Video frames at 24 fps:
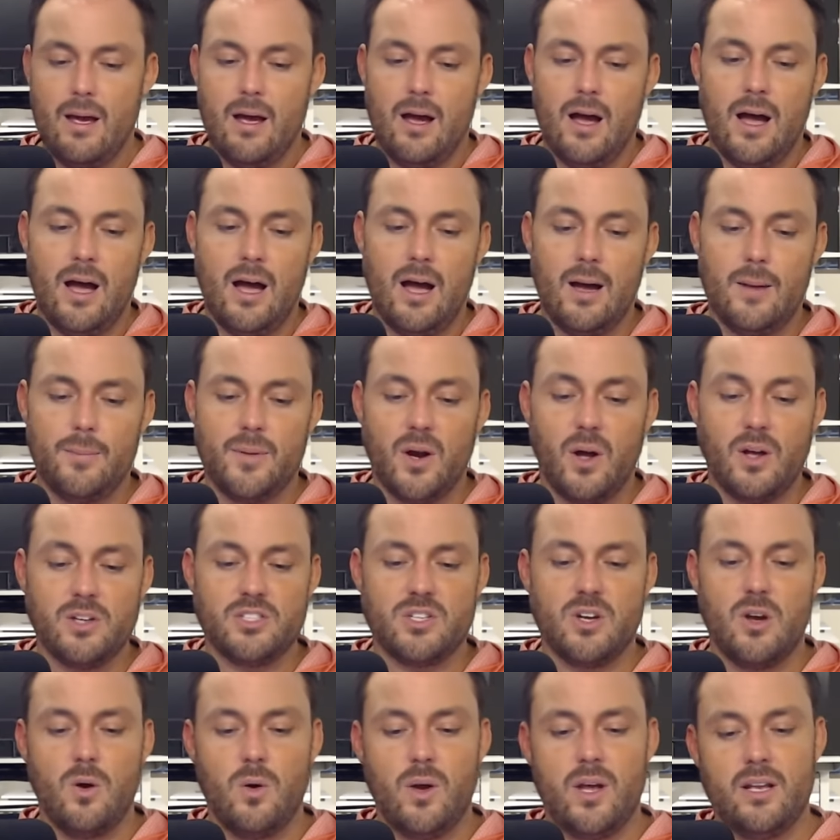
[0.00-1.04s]
But
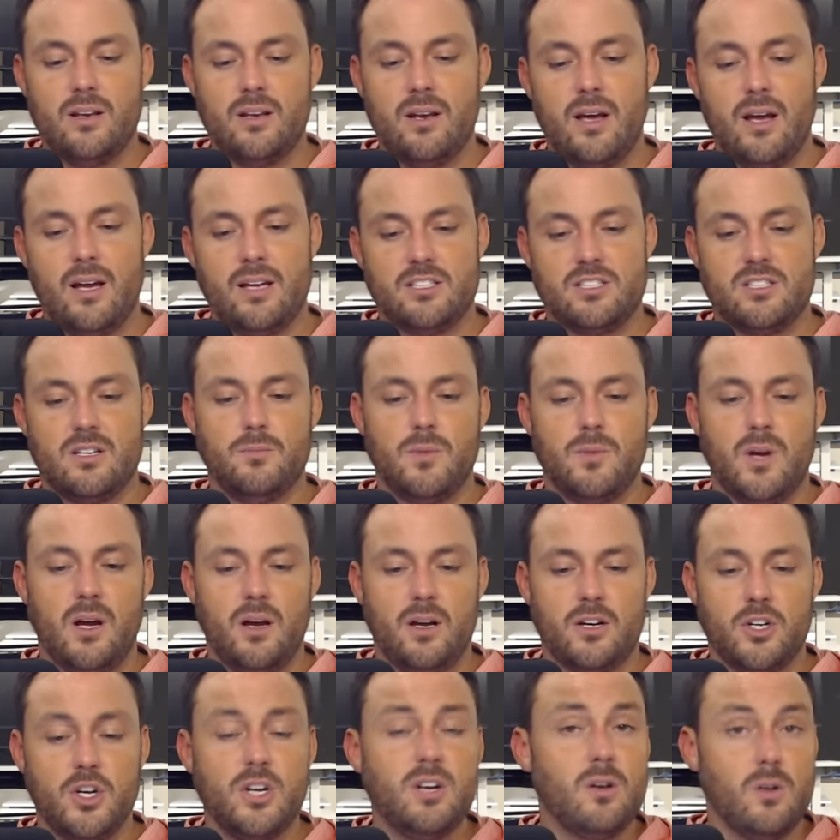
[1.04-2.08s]
also in
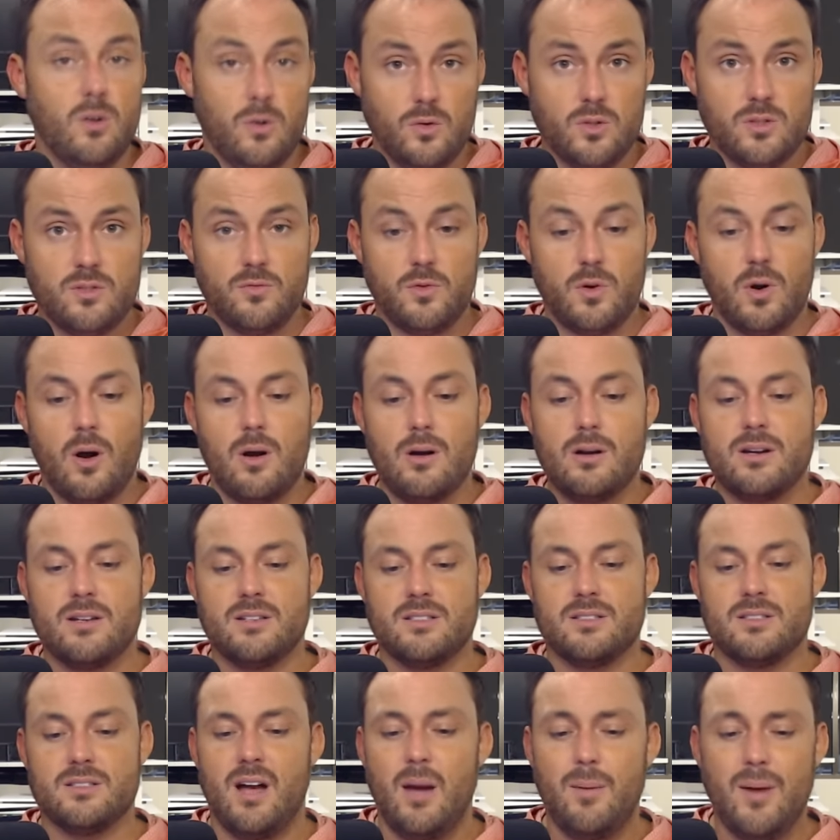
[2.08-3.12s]
good news for
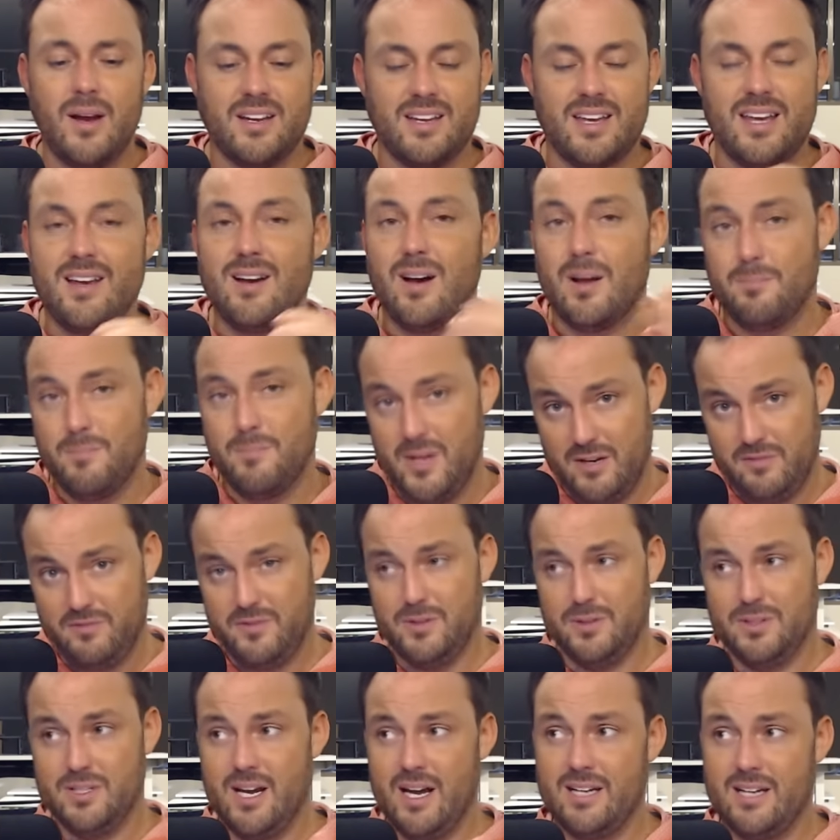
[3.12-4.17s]
Arkansas, how about Keyon
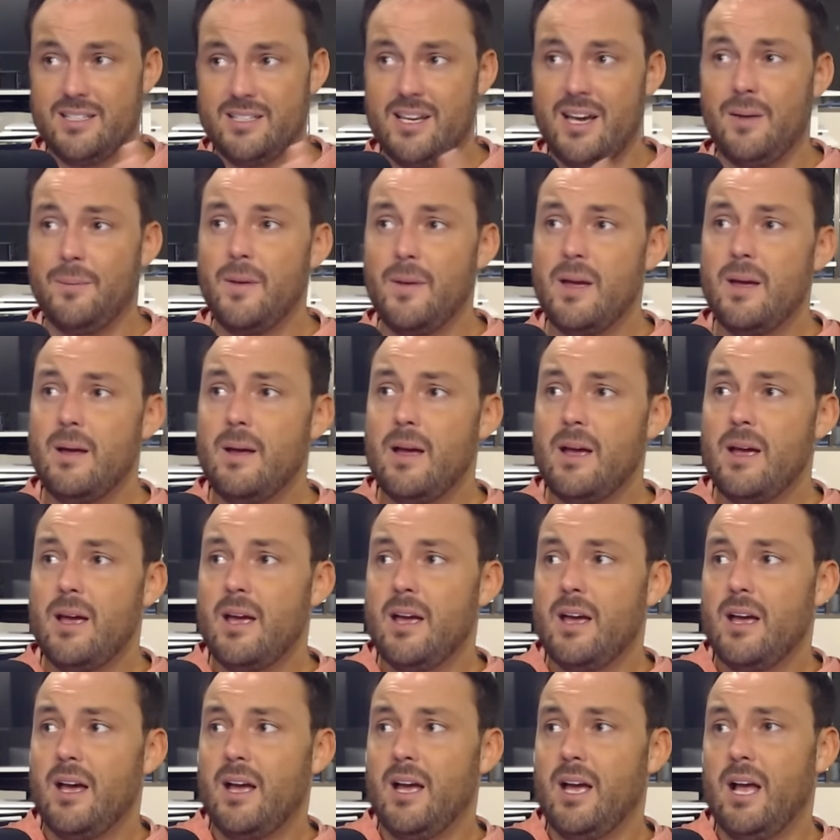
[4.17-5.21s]
Menifield, guys? Now,
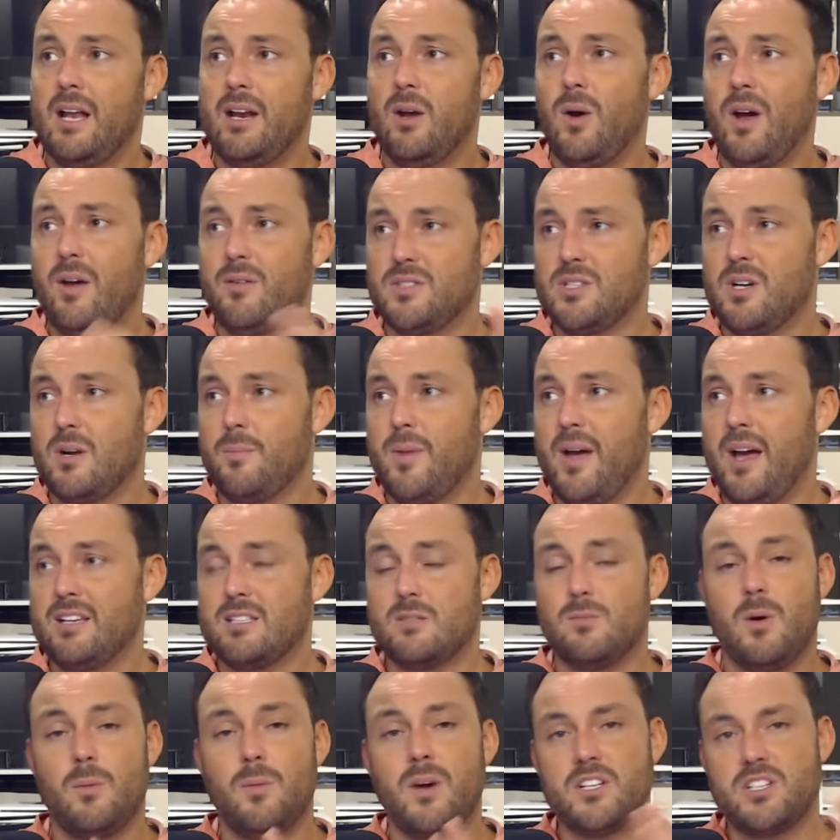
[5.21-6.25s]
I know we haven't talked
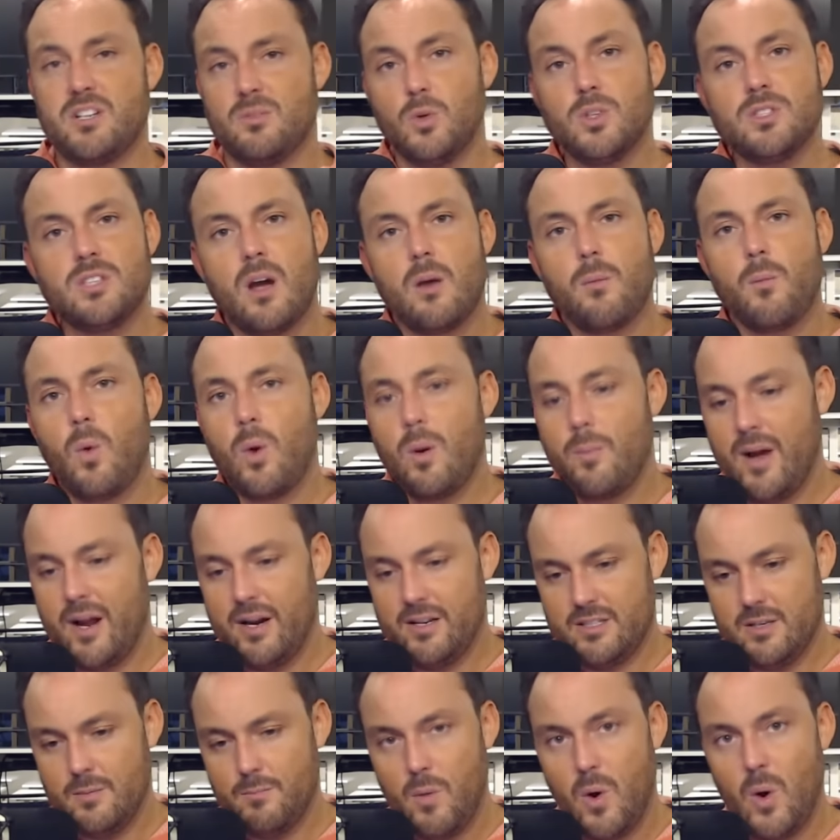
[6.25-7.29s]
basketball much, and we'll talk more about
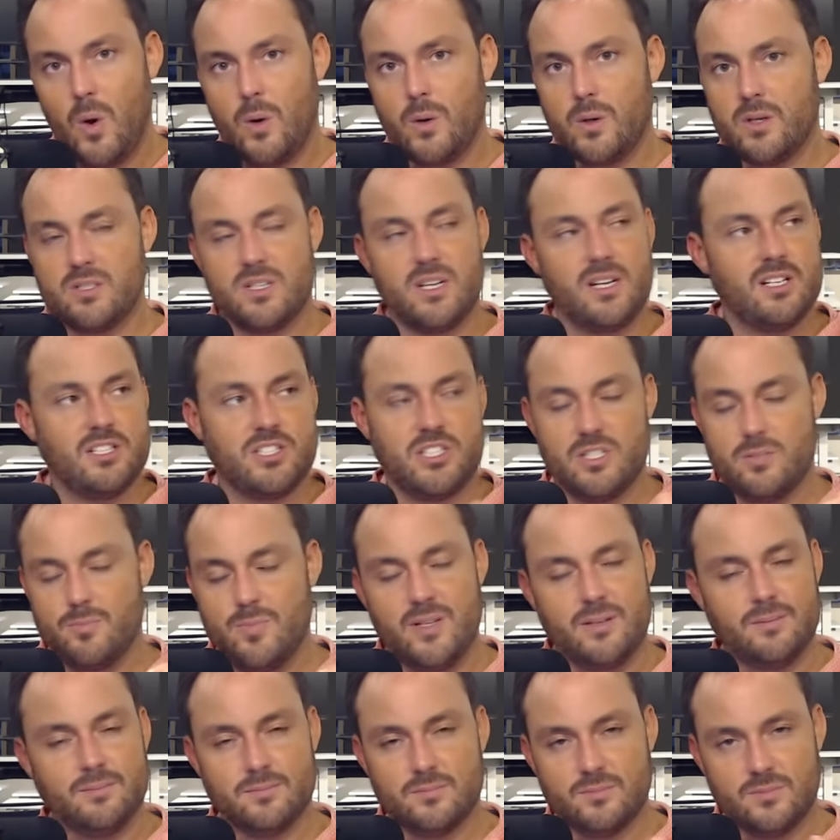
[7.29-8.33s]
it tomorrow because, again, it's just
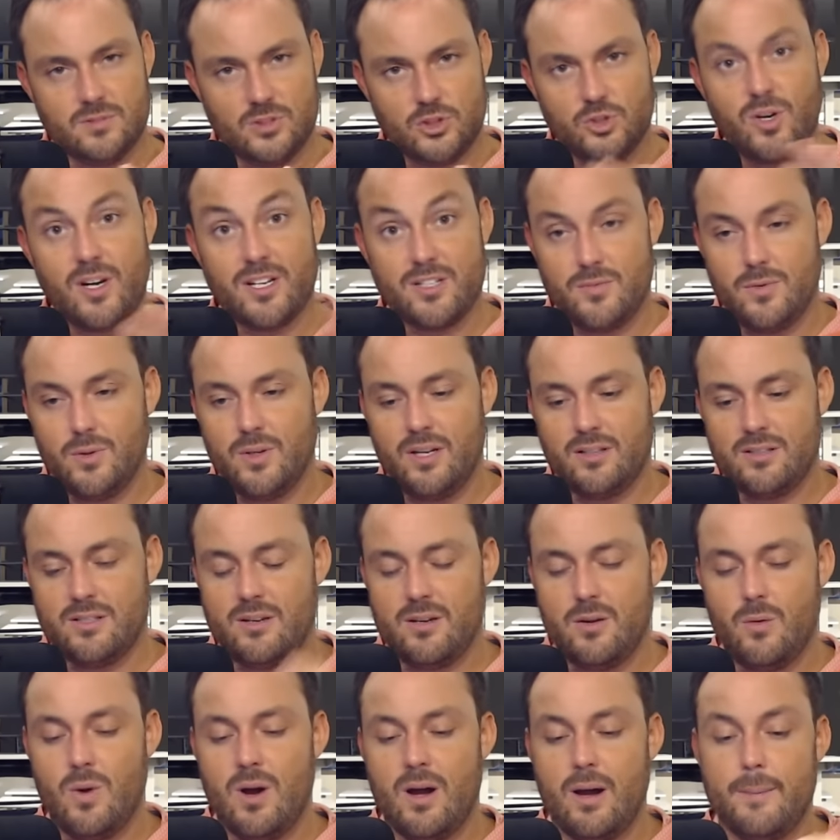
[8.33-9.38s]
been stressful, and I'll tell
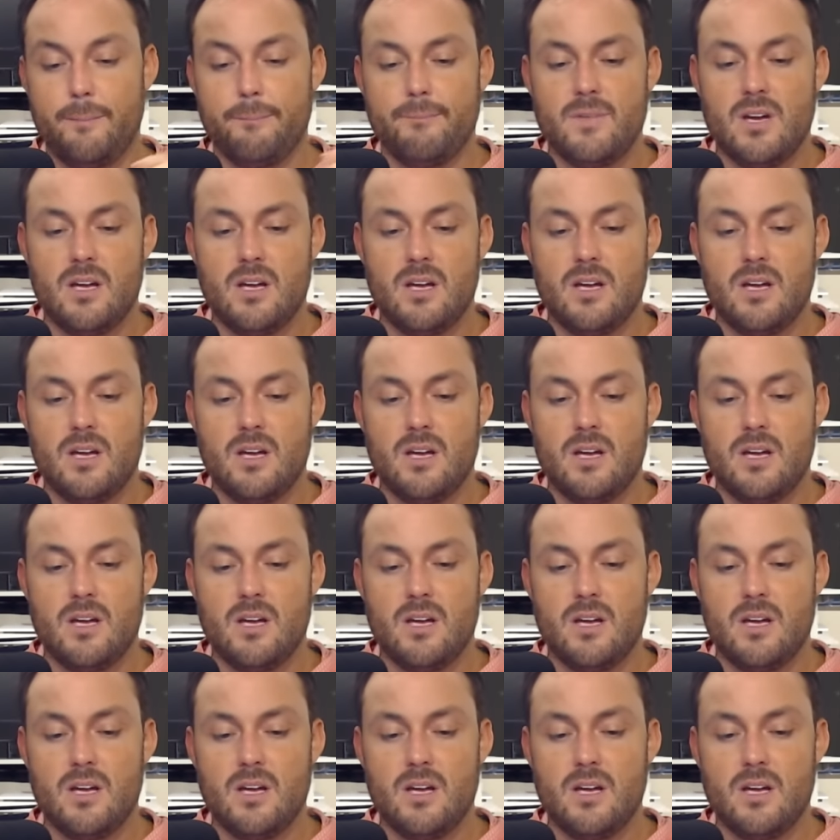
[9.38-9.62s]
you why.